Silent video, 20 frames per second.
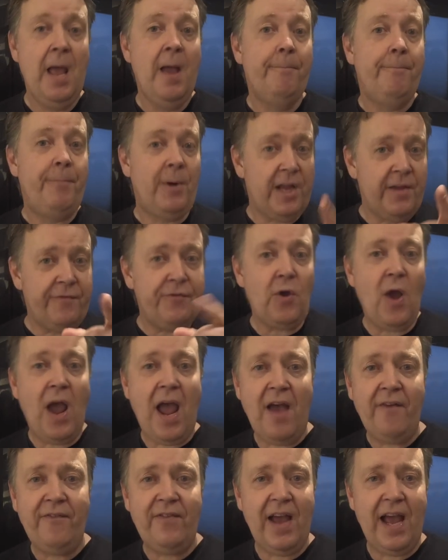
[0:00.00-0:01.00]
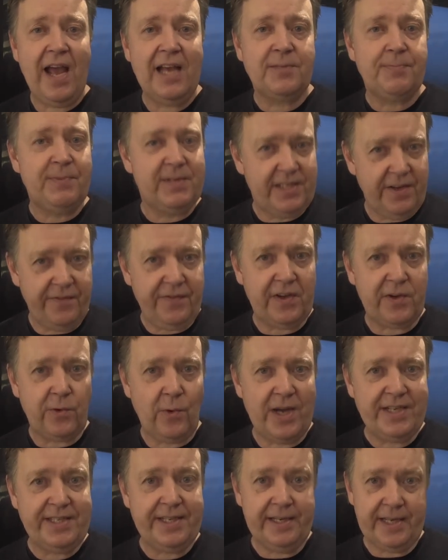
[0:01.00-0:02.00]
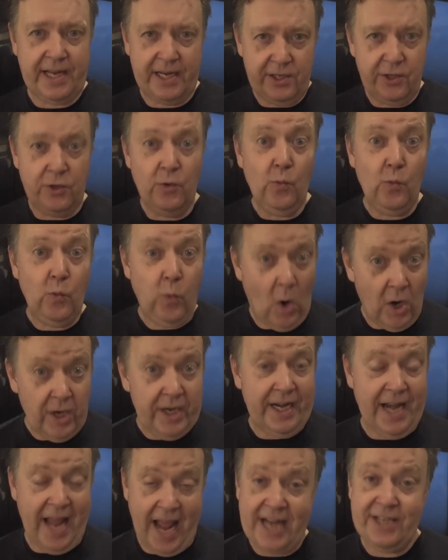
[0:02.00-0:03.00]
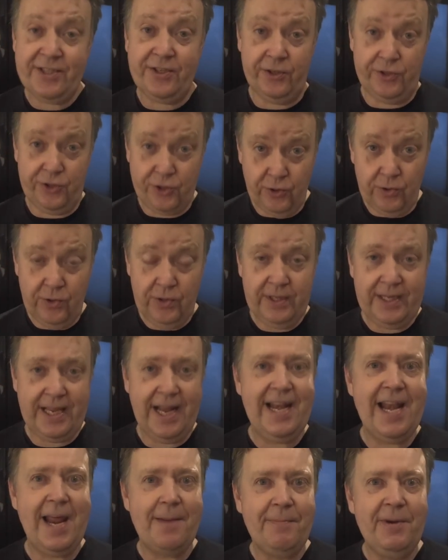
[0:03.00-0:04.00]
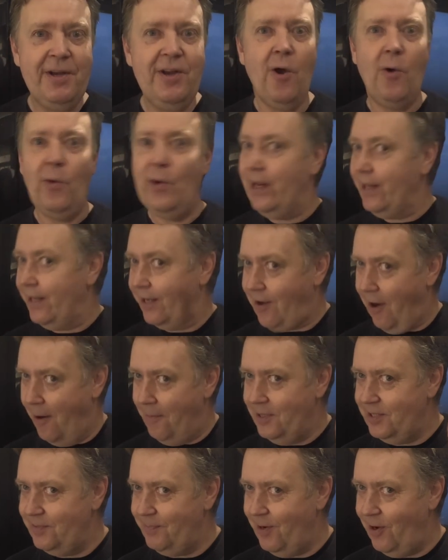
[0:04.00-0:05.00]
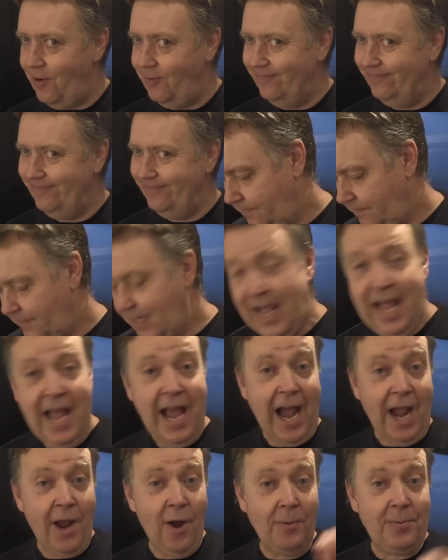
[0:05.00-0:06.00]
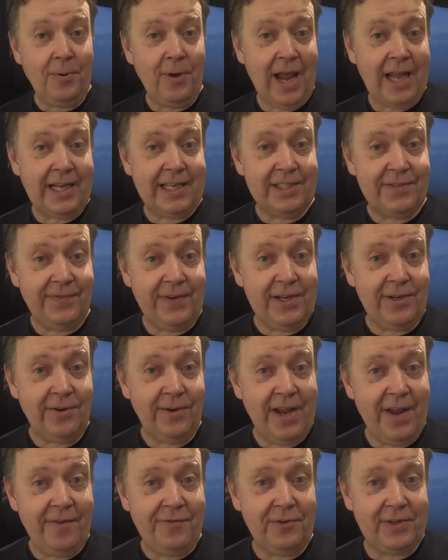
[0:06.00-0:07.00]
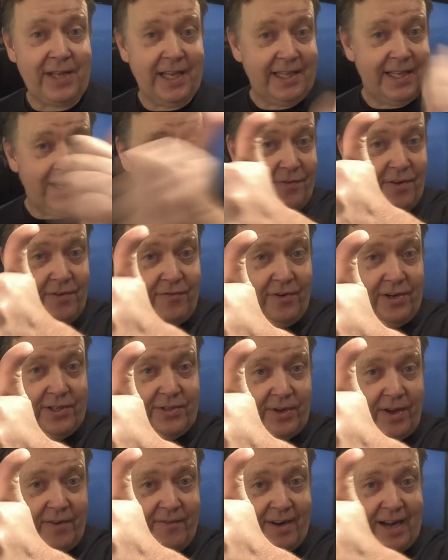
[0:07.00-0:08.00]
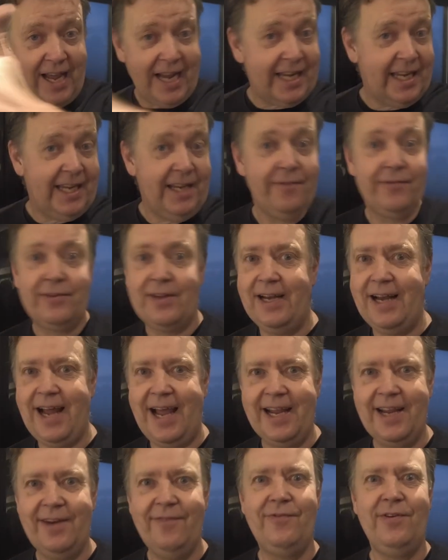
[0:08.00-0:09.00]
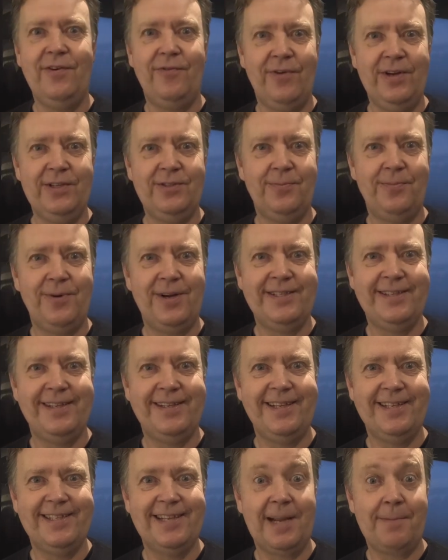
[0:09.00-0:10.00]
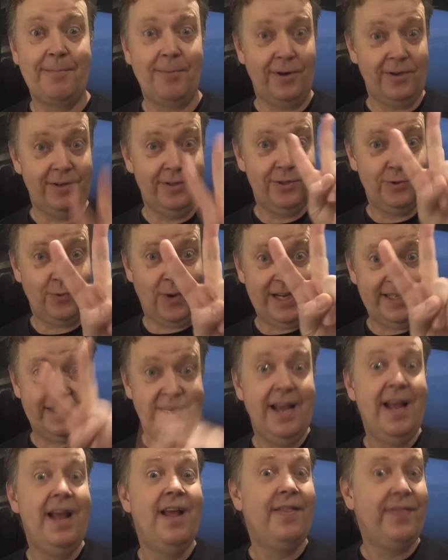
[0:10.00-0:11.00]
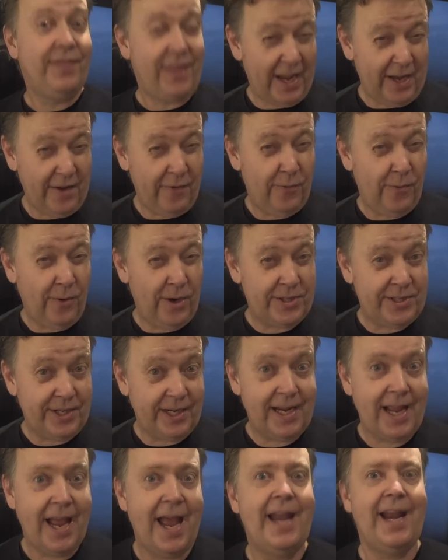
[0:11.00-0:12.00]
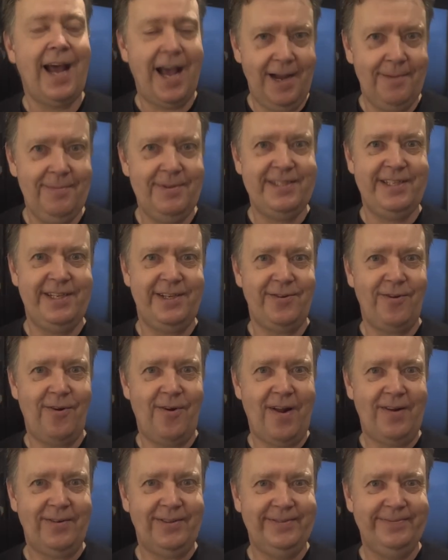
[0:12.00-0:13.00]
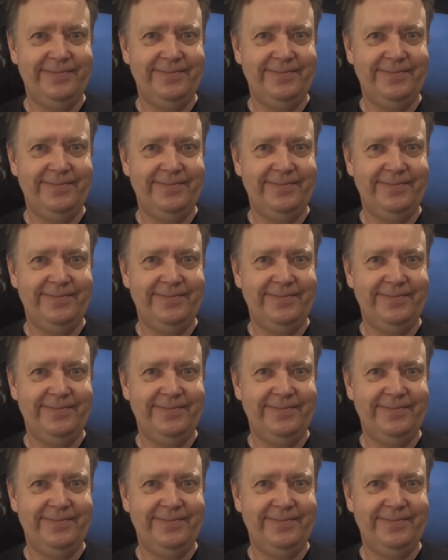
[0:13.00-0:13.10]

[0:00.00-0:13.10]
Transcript: But if you have a specific question that you want an answer to, then let me know in the comments below. I hope you liked this video. If you did, then feel free to give a like. If you didn't like it, feel free to press the dislike button twice. Thank you for watching, and I'll be seeing you around.